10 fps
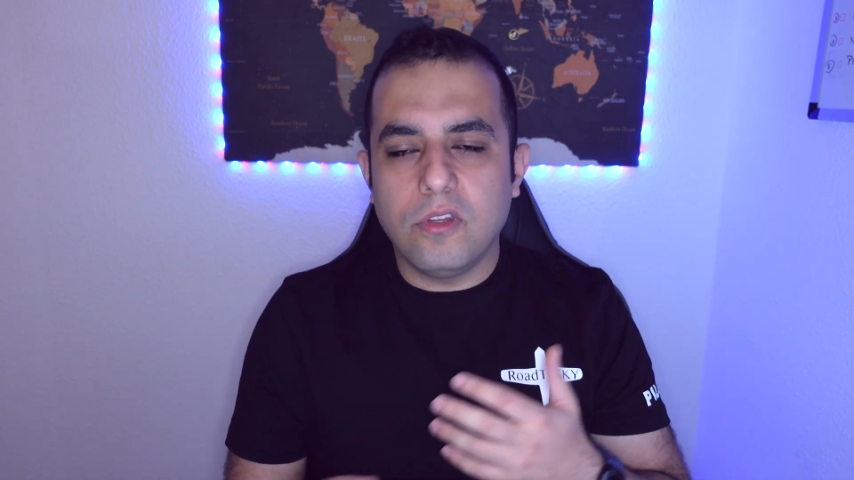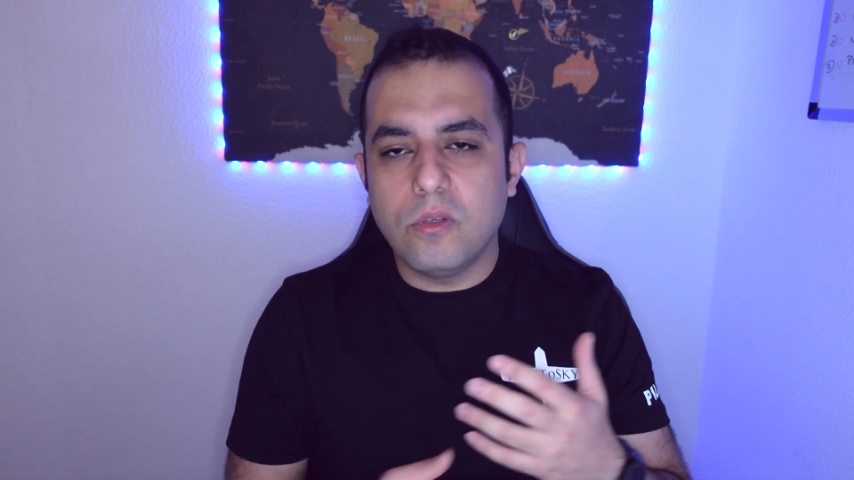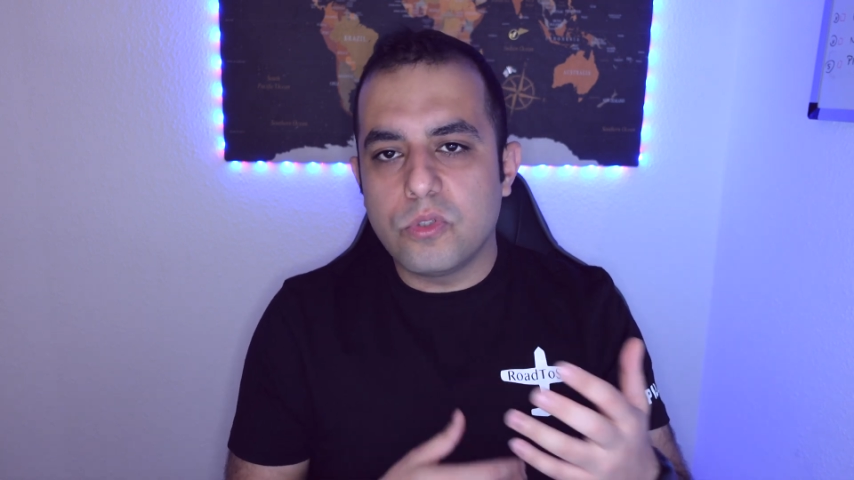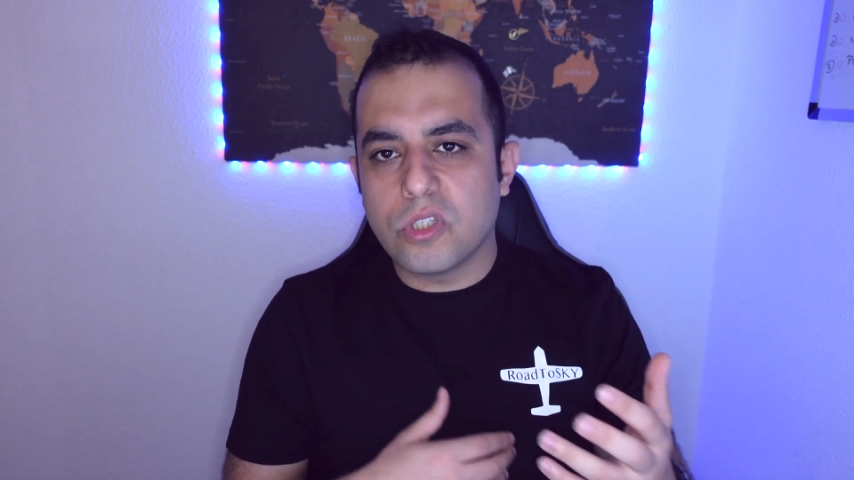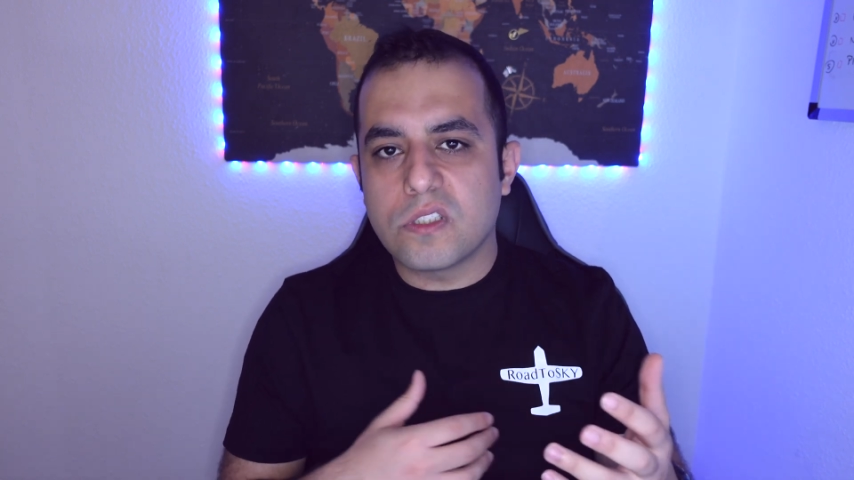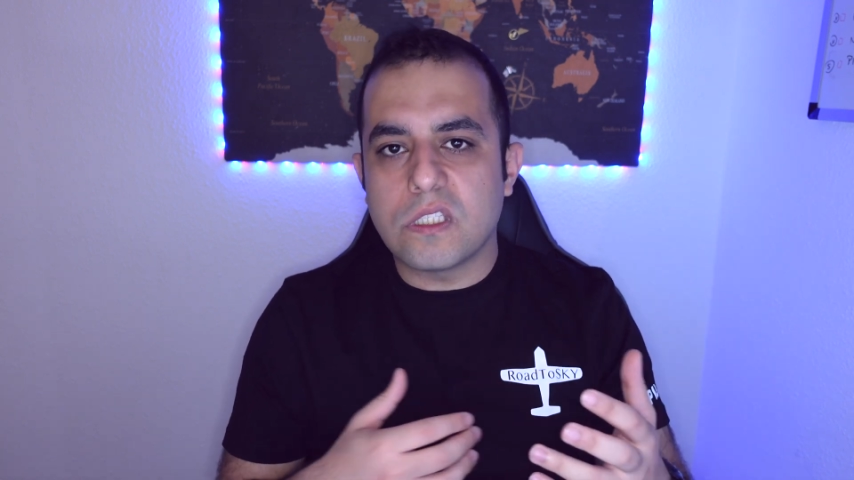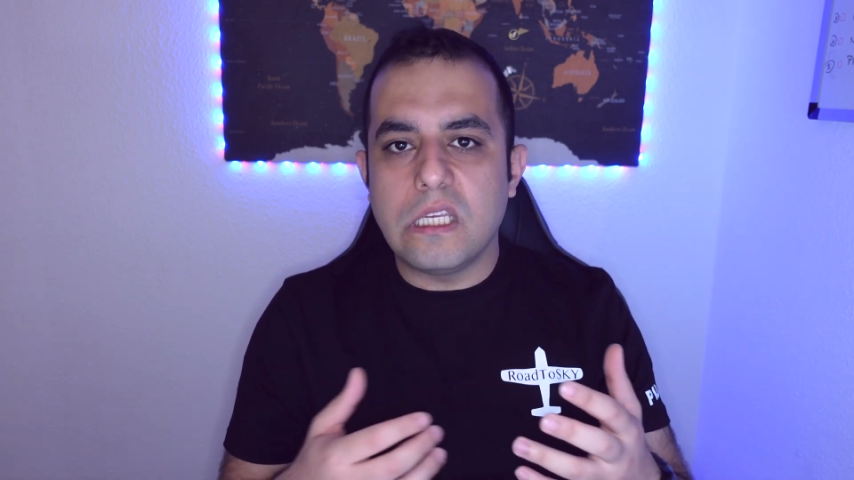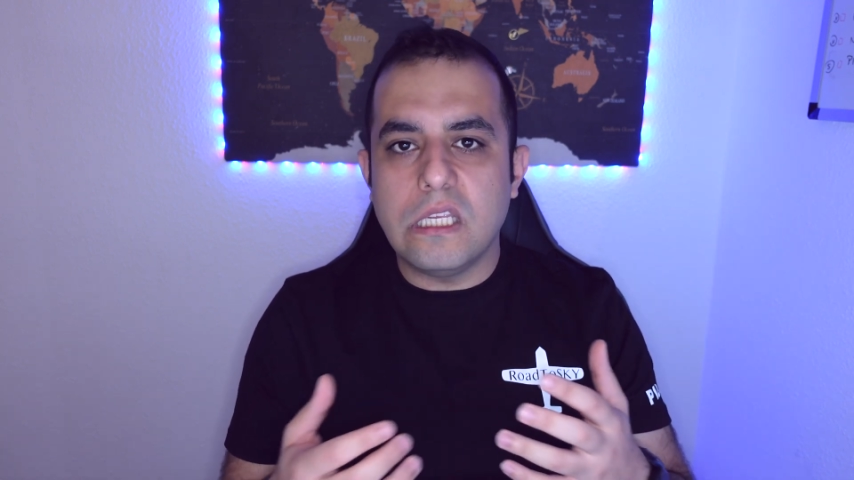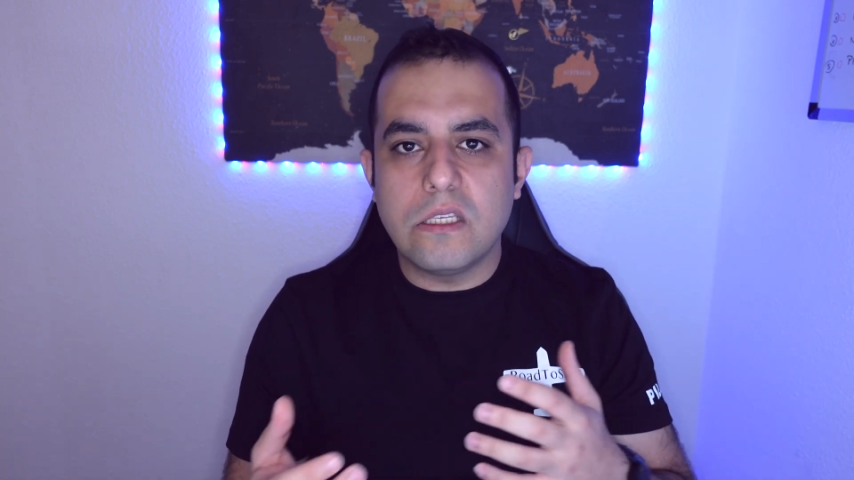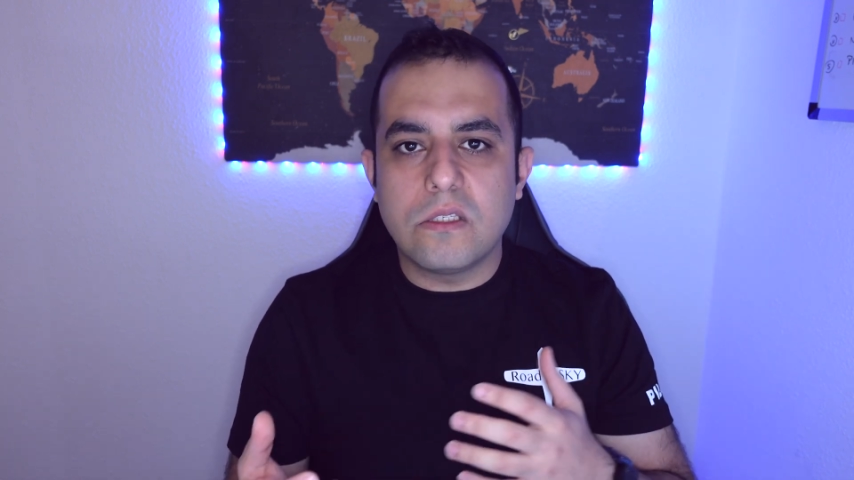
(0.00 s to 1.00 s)
you just
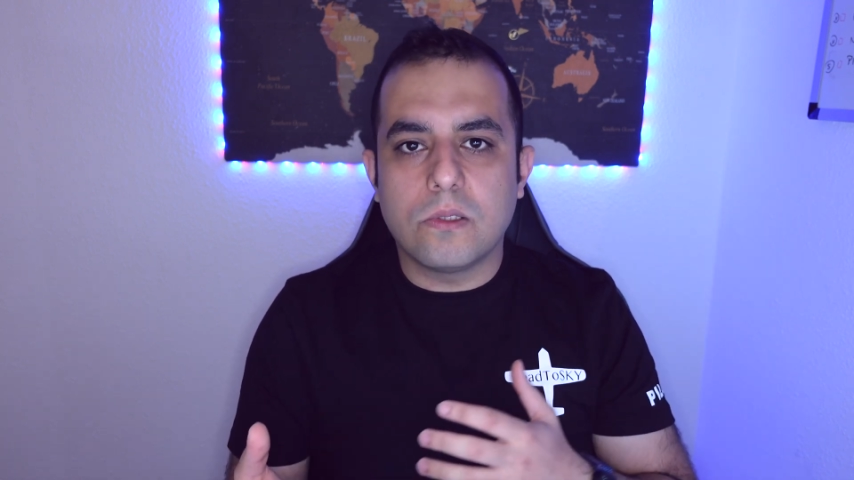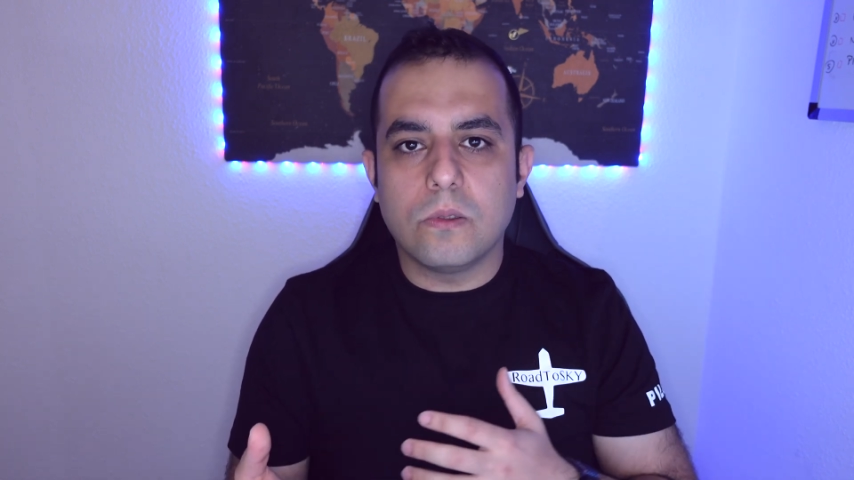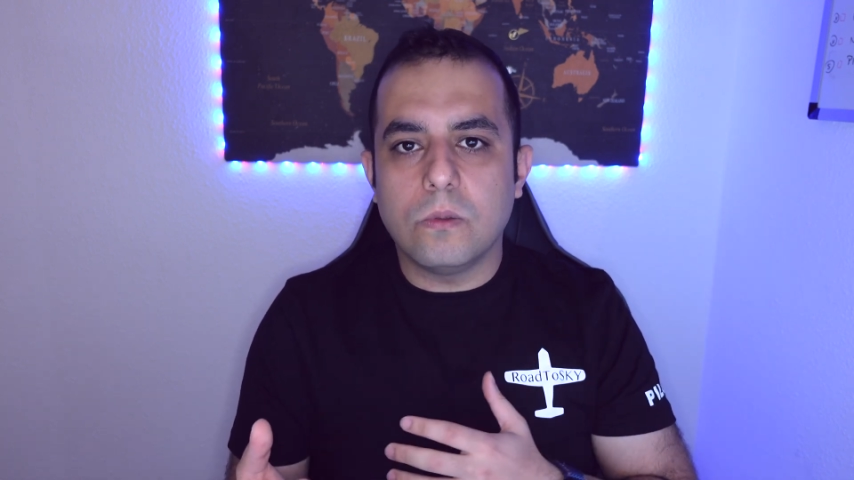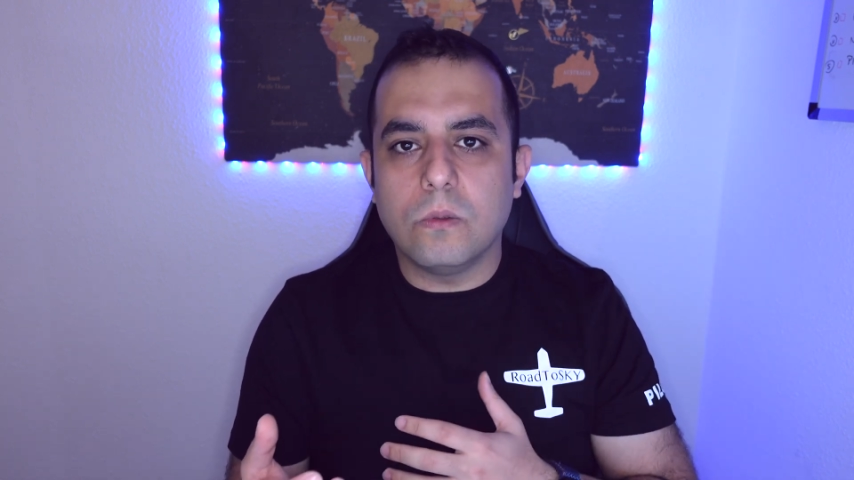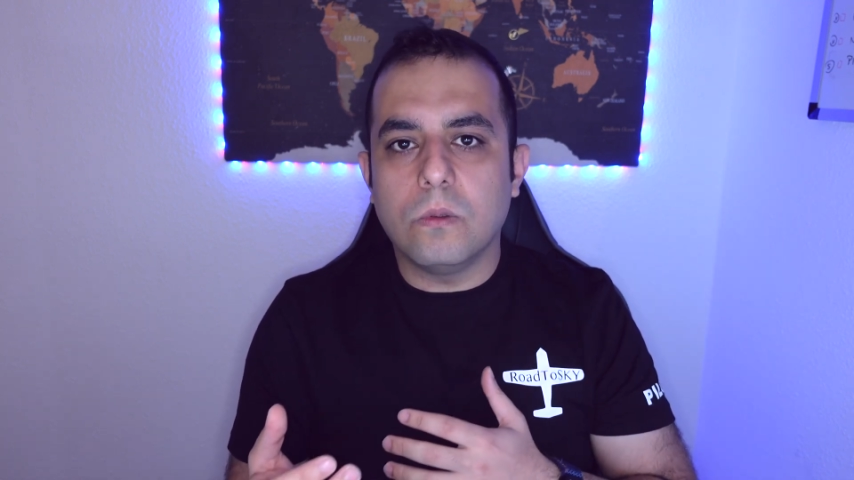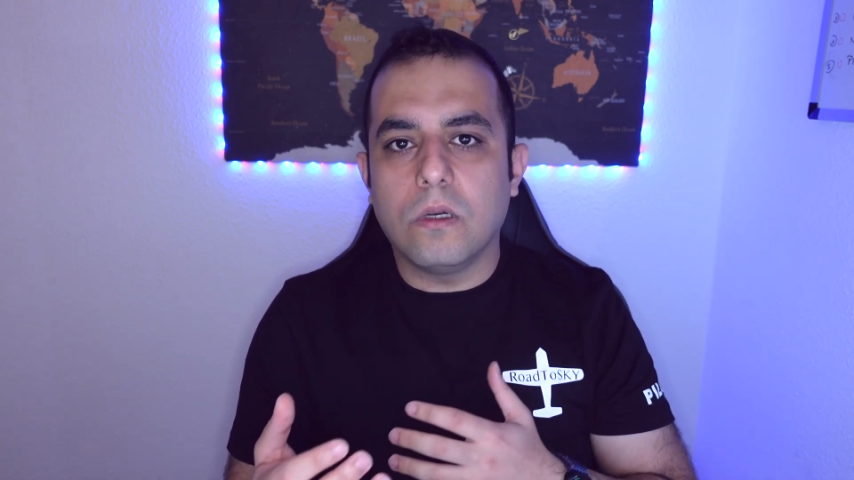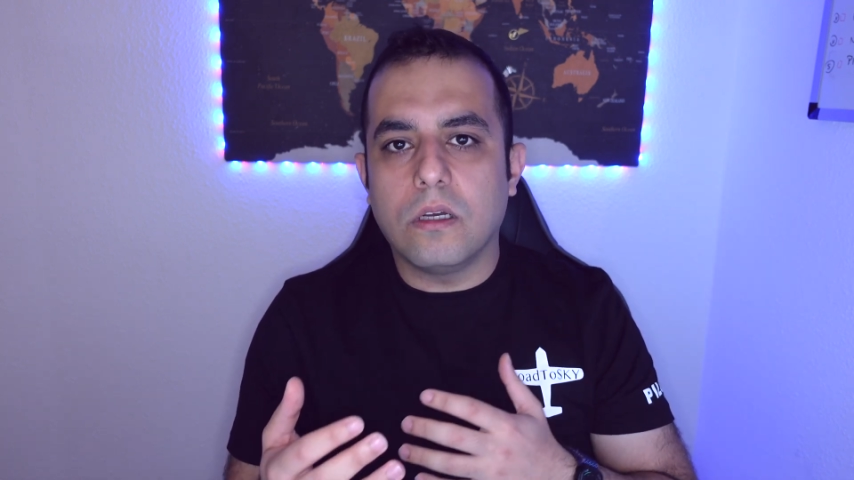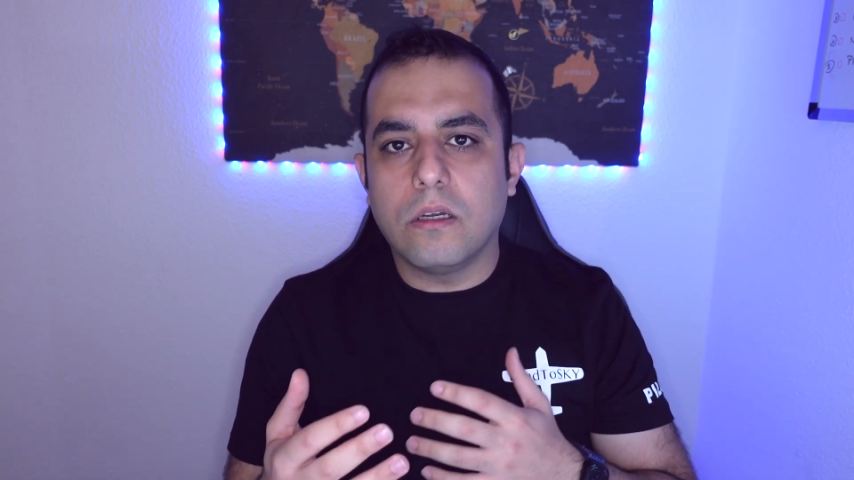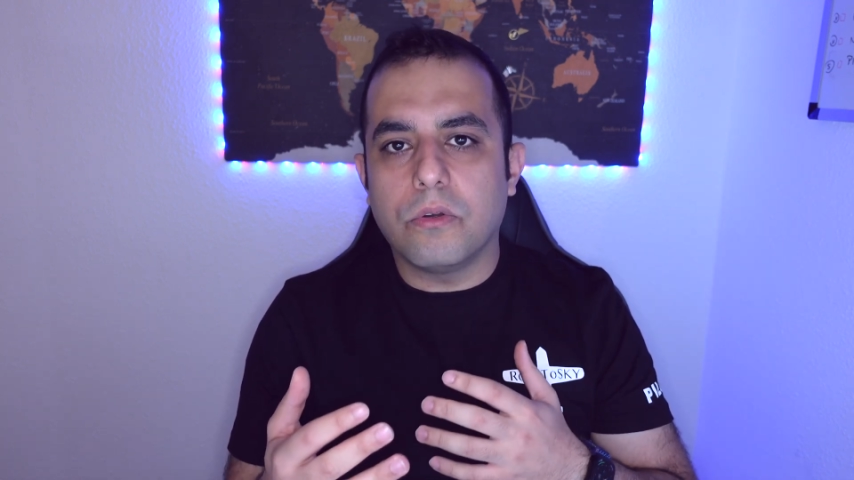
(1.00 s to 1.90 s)
need to